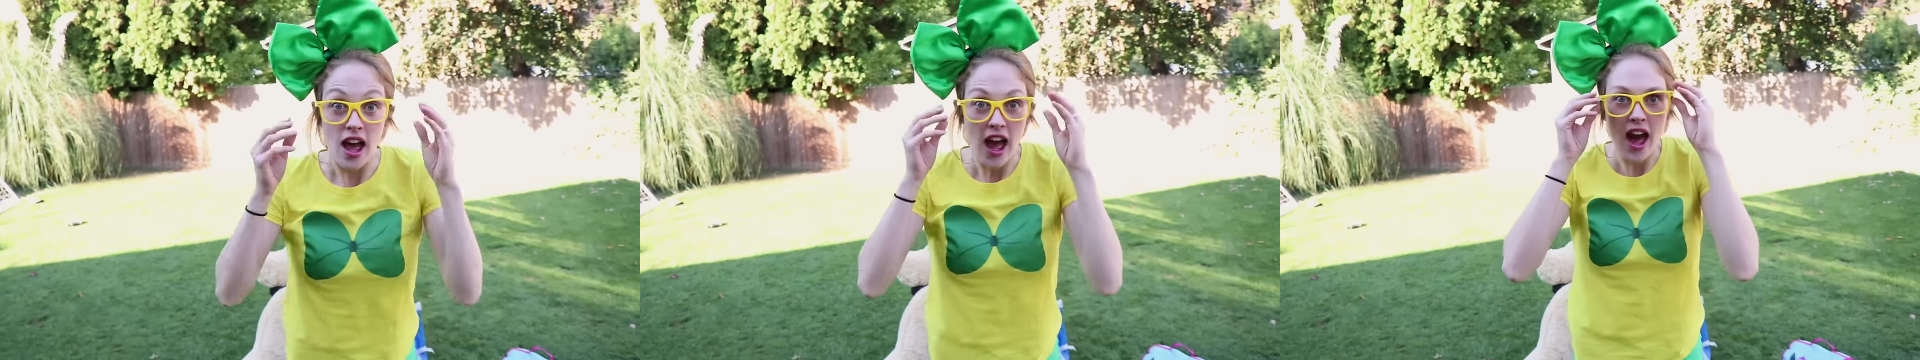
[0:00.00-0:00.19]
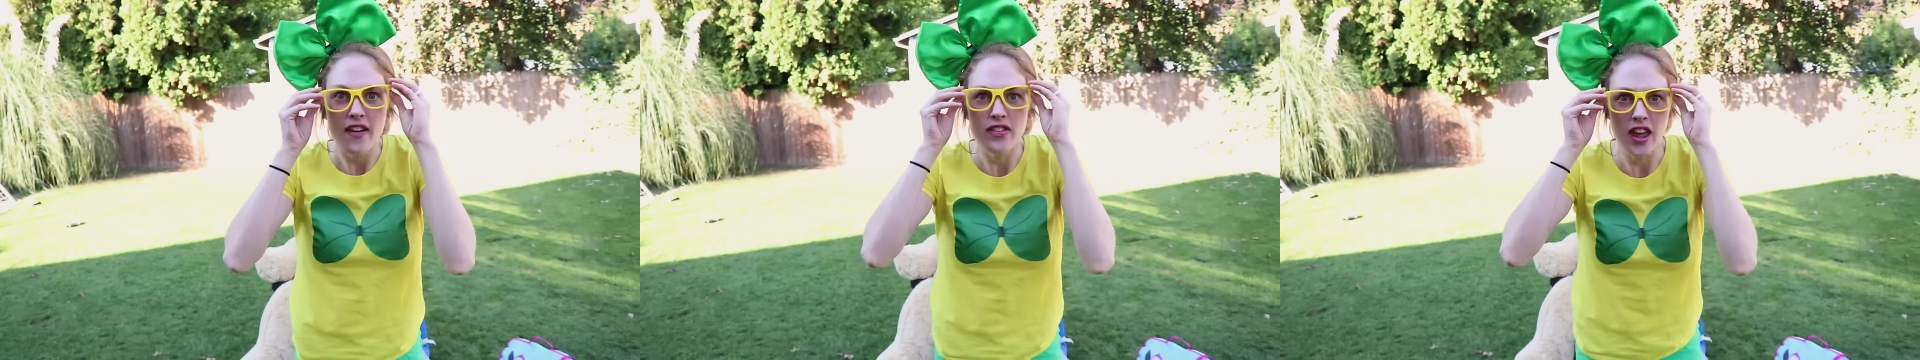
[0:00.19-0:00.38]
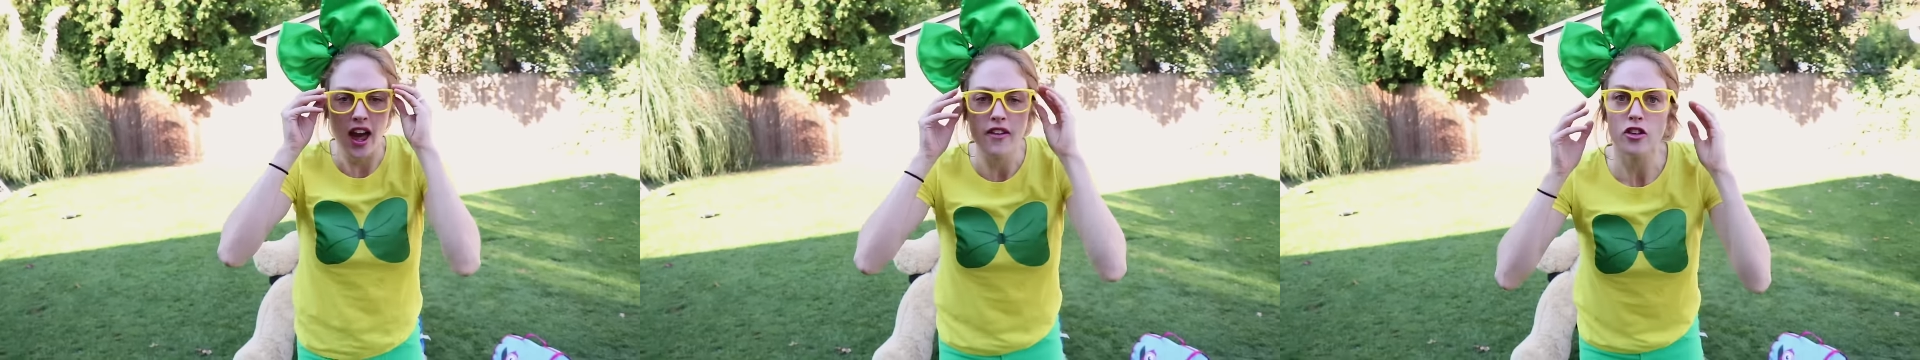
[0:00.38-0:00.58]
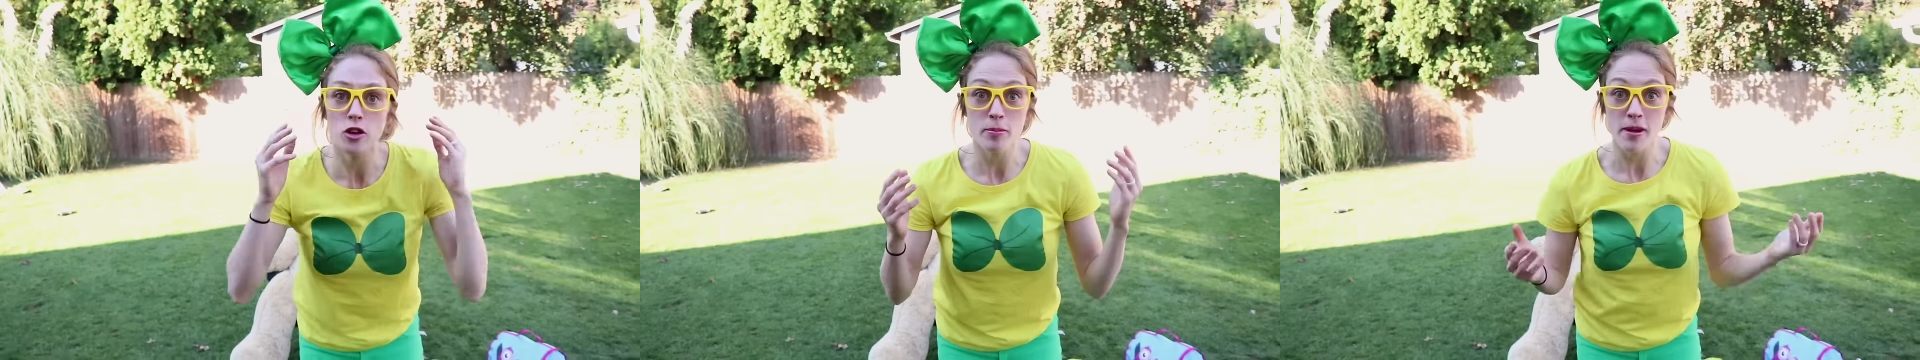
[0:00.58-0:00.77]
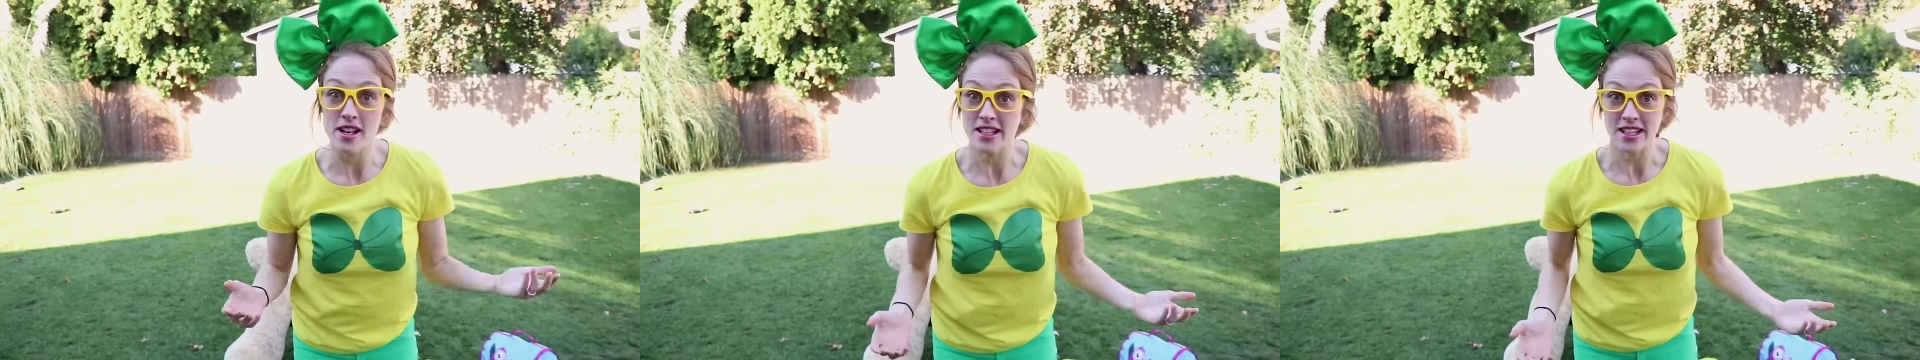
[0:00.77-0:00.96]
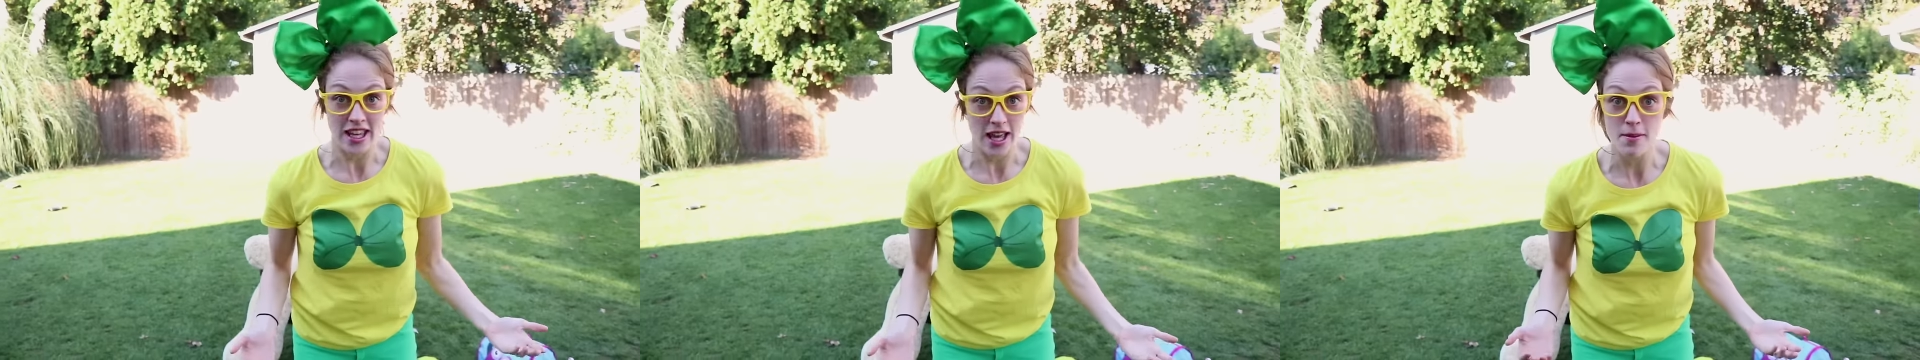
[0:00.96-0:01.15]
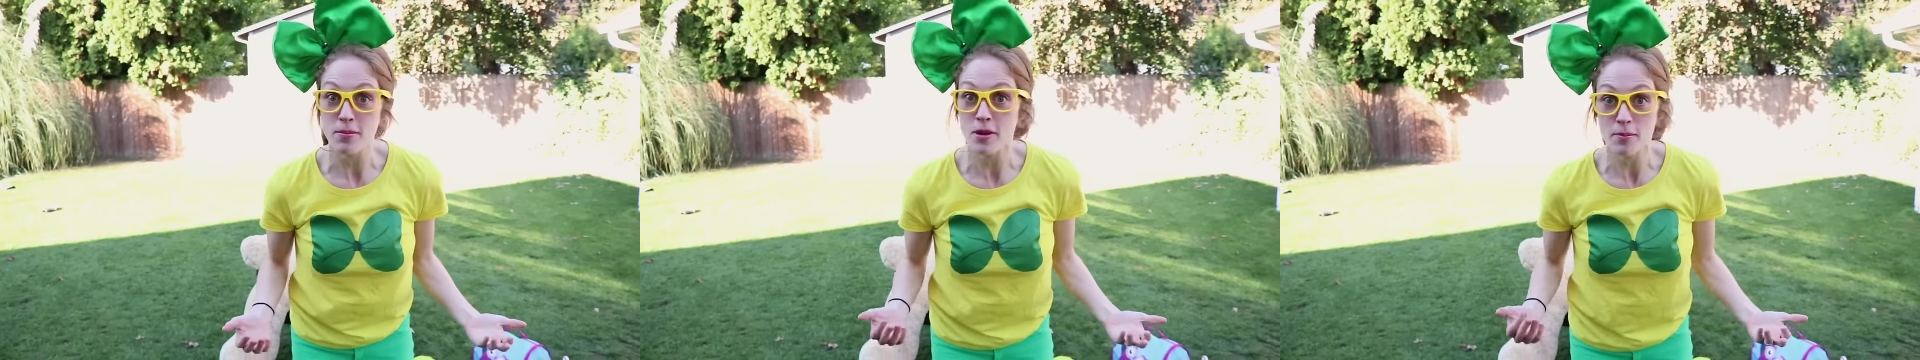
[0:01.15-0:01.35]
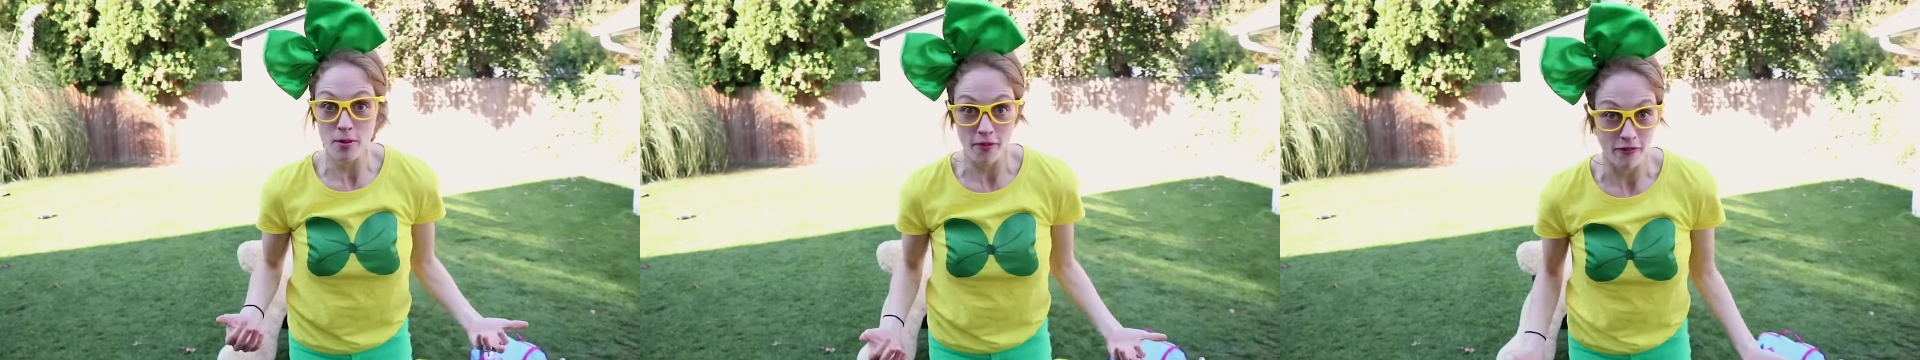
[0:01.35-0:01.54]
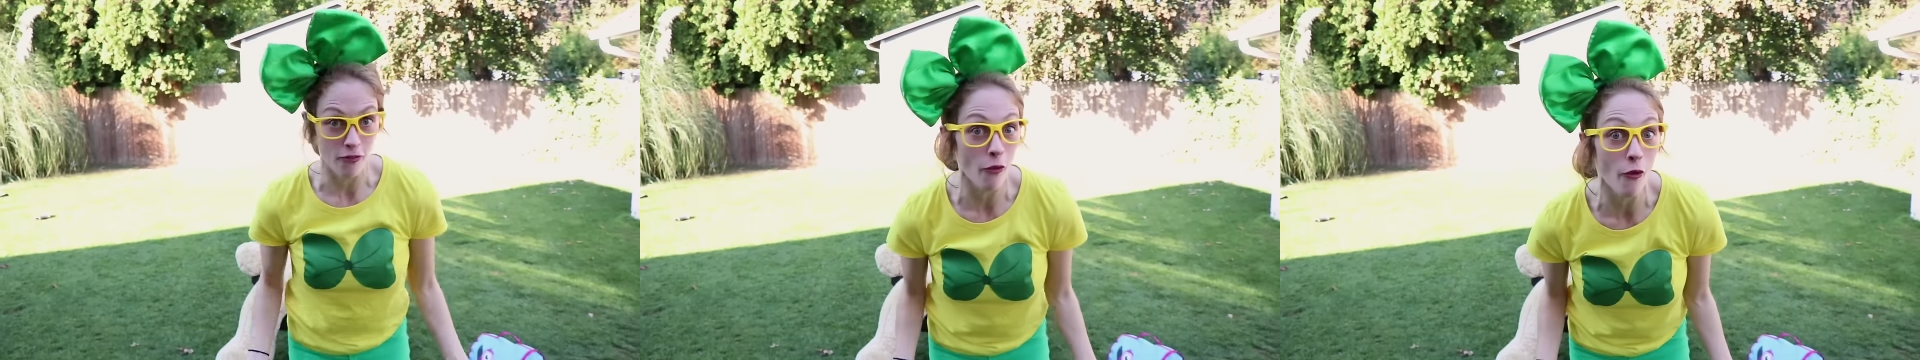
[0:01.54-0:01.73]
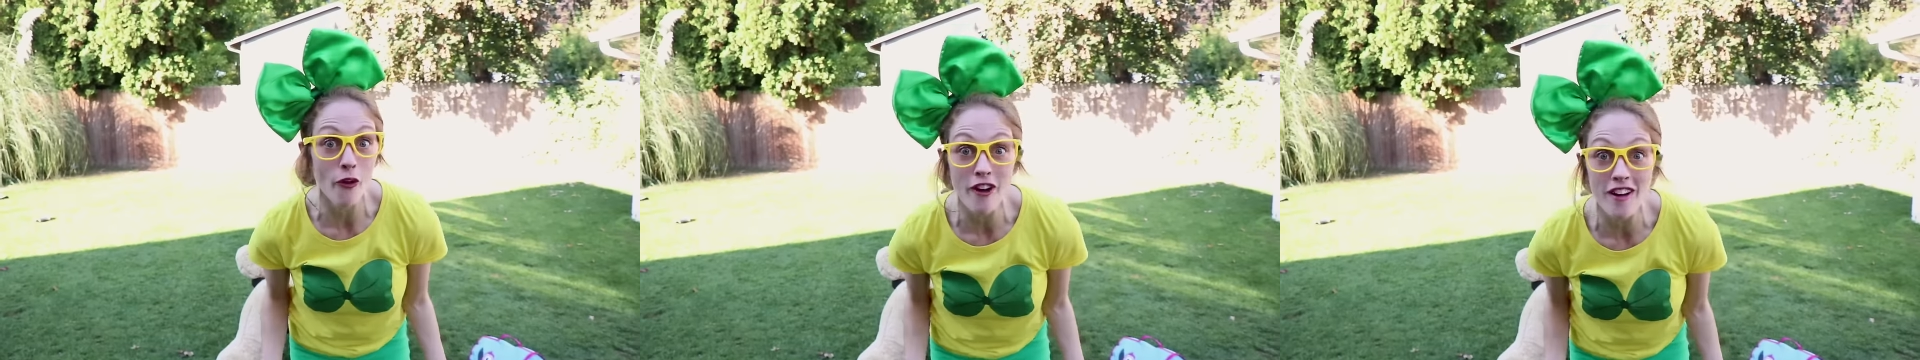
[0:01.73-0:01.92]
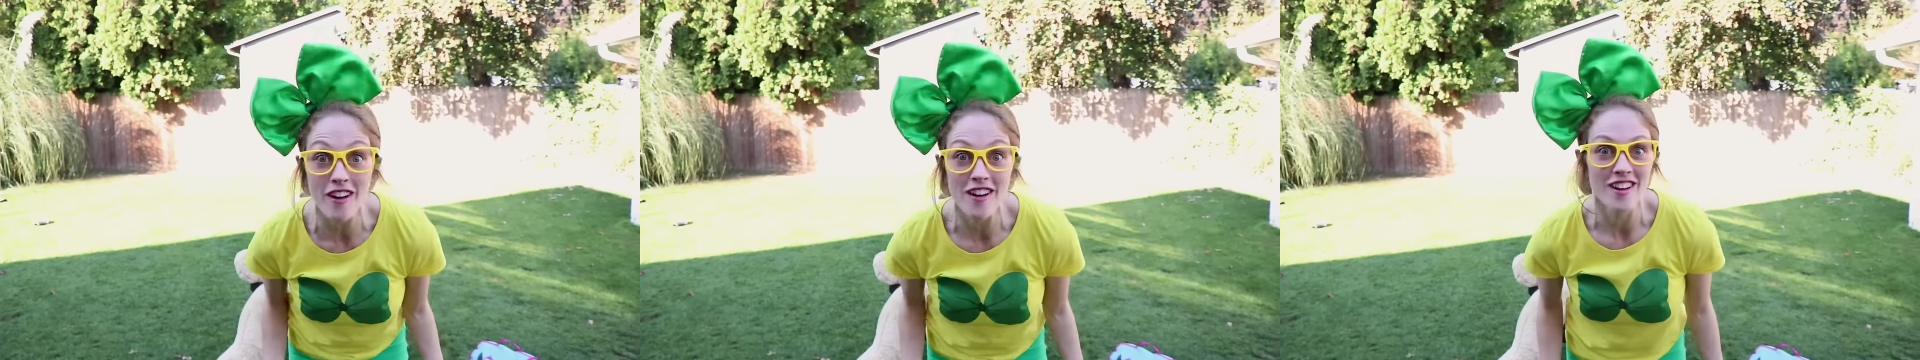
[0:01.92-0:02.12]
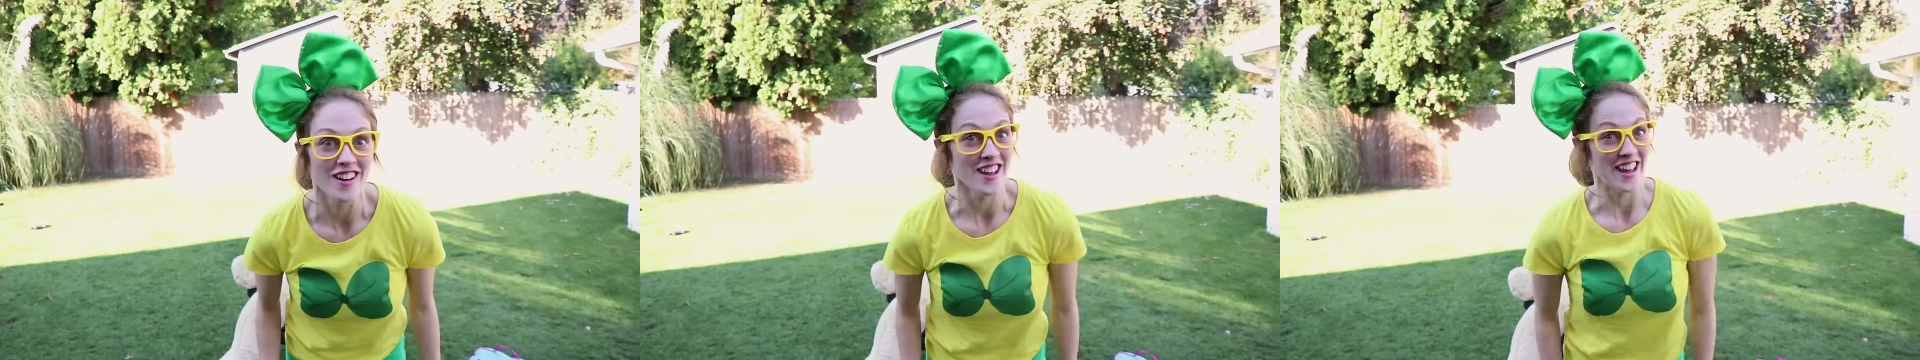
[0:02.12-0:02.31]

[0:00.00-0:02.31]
Have you ever been camping before?